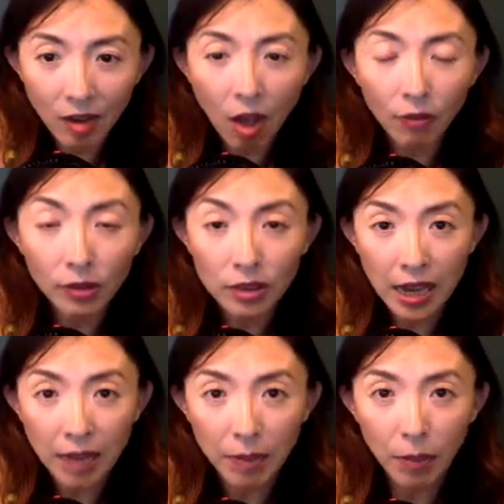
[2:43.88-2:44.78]
the oval
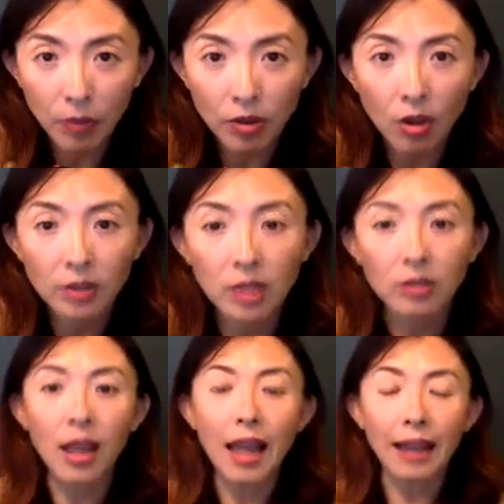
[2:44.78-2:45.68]
shape with
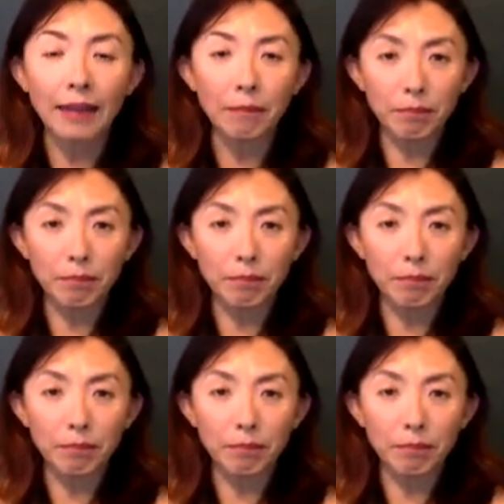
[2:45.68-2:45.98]
horizontal line